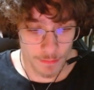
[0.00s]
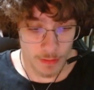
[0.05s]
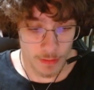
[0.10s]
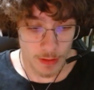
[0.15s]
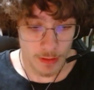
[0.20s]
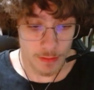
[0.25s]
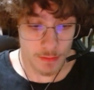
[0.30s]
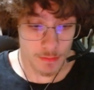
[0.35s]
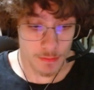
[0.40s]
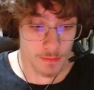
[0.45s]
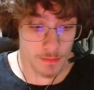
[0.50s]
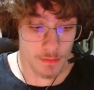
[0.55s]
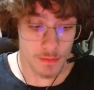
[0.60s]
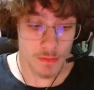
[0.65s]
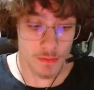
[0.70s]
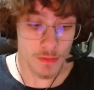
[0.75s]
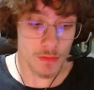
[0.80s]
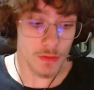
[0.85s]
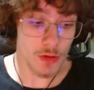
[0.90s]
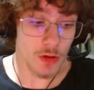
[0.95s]
like,
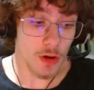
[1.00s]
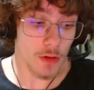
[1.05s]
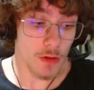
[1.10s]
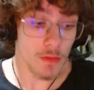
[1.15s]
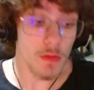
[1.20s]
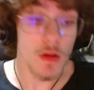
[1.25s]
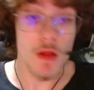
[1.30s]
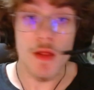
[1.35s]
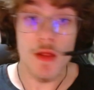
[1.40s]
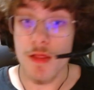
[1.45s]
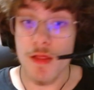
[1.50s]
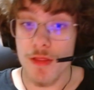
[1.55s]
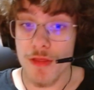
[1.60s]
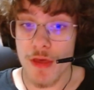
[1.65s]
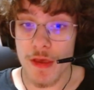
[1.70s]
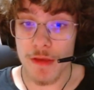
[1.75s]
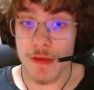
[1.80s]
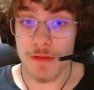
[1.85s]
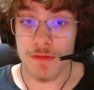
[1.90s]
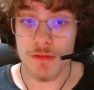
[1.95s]

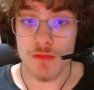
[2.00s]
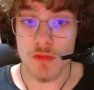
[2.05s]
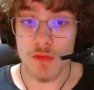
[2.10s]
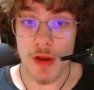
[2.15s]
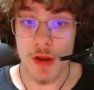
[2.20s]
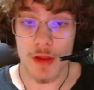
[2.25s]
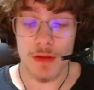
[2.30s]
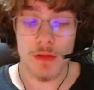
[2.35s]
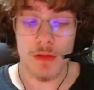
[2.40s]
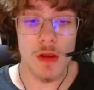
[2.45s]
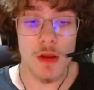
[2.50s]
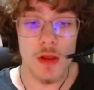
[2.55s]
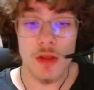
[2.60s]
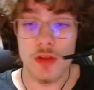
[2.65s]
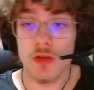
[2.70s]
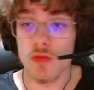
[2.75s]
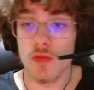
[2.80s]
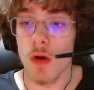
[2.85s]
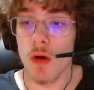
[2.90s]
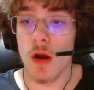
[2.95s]
this, right?
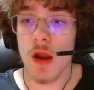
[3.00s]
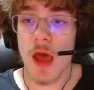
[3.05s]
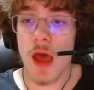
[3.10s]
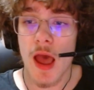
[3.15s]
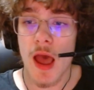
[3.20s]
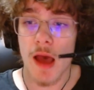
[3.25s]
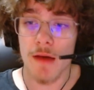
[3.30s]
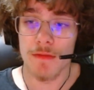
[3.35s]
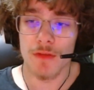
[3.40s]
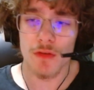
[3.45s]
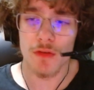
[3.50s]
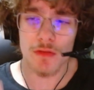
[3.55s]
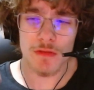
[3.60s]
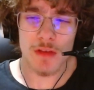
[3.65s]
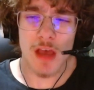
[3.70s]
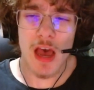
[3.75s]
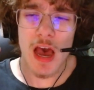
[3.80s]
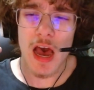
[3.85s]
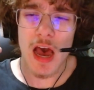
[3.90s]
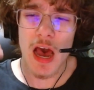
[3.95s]
You want to have those
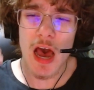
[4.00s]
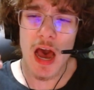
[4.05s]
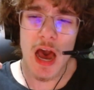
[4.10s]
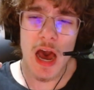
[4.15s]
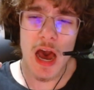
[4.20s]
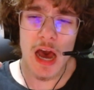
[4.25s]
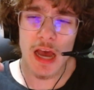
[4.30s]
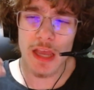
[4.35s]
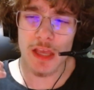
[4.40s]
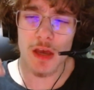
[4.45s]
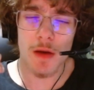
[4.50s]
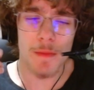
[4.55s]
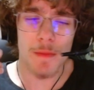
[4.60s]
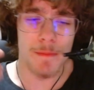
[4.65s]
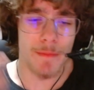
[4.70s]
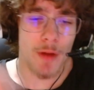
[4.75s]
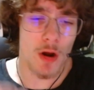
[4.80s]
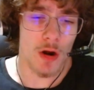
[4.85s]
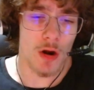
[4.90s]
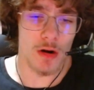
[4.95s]
high up
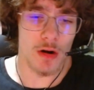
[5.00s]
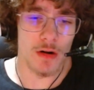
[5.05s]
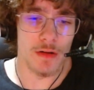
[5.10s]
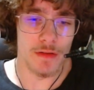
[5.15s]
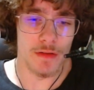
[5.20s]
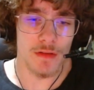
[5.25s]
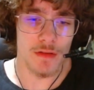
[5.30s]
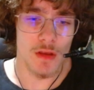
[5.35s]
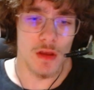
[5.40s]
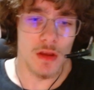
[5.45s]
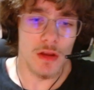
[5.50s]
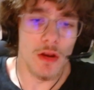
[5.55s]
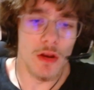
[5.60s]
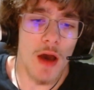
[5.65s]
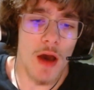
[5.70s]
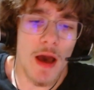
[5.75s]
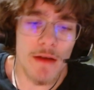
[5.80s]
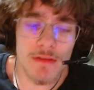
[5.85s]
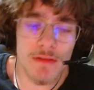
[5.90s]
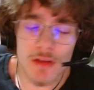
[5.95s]
bars,
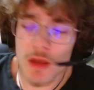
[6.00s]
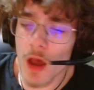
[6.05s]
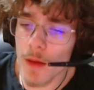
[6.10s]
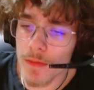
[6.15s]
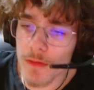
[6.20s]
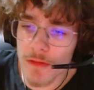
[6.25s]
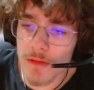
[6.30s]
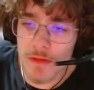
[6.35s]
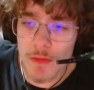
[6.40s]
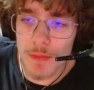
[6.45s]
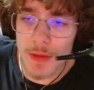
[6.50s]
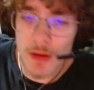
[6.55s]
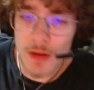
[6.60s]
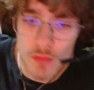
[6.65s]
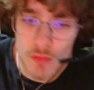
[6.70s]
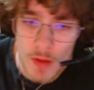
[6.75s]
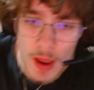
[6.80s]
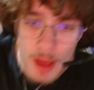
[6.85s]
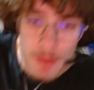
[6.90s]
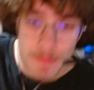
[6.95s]
have a couple of them be
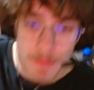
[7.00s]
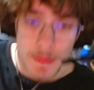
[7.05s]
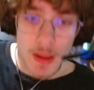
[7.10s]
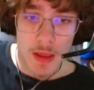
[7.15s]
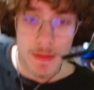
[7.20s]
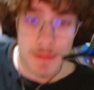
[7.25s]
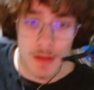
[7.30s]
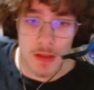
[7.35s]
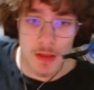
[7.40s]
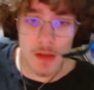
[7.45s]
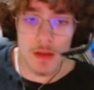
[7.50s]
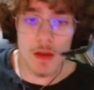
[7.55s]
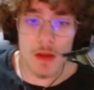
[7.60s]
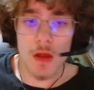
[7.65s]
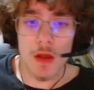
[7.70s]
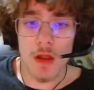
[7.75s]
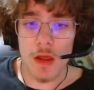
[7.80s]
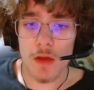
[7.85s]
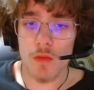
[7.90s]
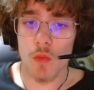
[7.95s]
red, maybe
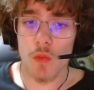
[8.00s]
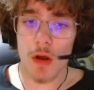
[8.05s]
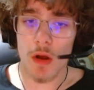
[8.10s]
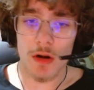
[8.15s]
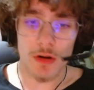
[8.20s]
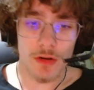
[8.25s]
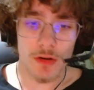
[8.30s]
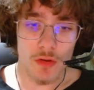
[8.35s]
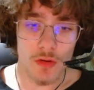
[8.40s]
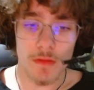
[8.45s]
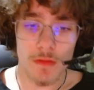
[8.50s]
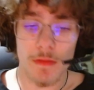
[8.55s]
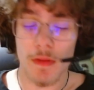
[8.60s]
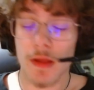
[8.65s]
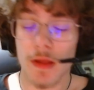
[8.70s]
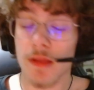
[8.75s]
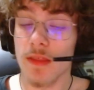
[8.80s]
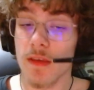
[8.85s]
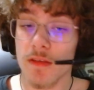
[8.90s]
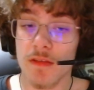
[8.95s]
like 1 or 2 of them.
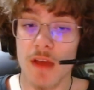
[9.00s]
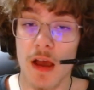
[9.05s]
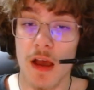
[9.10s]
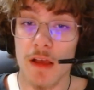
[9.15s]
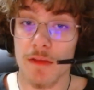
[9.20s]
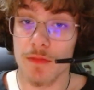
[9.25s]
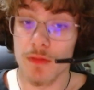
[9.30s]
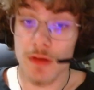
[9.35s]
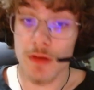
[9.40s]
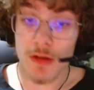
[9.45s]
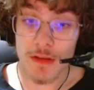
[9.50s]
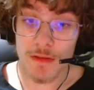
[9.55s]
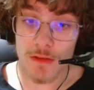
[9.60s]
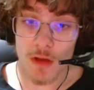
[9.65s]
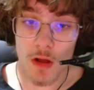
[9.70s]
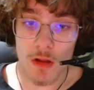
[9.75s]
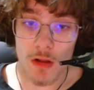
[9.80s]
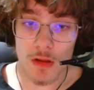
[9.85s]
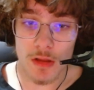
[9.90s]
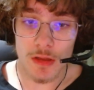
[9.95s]
Like, this guy's pretty
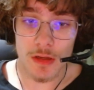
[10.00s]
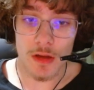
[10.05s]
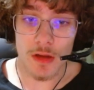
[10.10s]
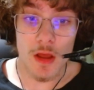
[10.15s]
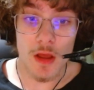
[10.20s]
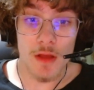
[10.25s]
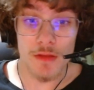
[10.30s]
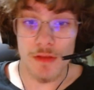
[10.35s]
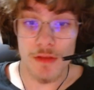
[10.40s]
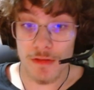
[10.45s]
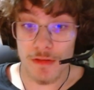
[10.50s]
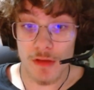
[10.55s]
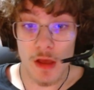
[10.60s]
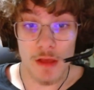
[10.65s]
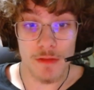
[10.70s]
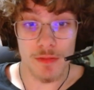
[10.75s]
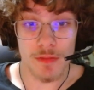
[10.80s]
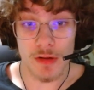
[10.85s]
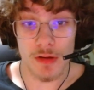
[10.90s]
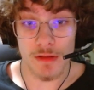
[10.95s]
solid. This
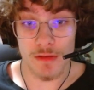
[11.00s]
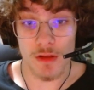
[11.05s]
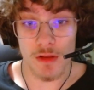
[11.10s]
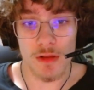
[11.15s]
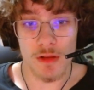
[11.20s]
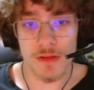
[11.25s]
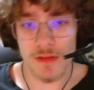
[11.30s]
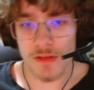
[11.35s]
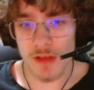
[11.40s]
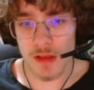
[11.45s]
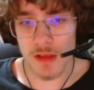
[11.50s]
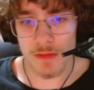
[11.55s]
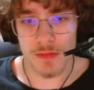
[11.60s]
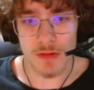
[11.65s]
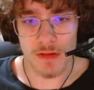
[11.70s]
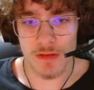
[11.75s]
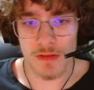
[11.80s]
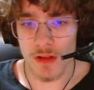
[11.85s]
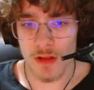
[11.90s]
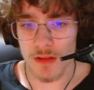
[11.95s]
guy's pretty solid. This guy's pretty
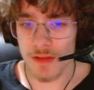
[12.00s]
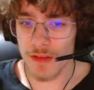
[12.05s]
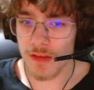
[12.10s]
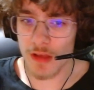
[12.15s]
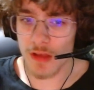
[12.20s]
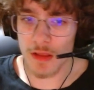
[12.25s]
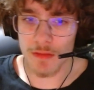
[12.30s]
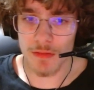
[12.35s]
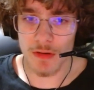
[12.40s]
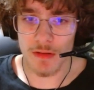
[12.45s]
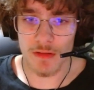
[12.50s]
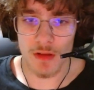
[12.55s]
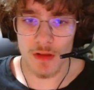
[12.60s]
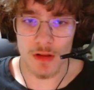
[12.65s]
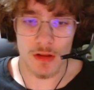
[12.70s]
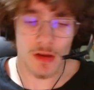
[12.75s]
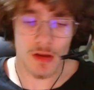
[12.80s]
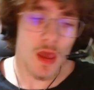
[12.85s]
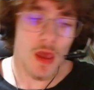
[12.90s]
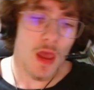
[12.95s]
solid. This guy's pretty solid.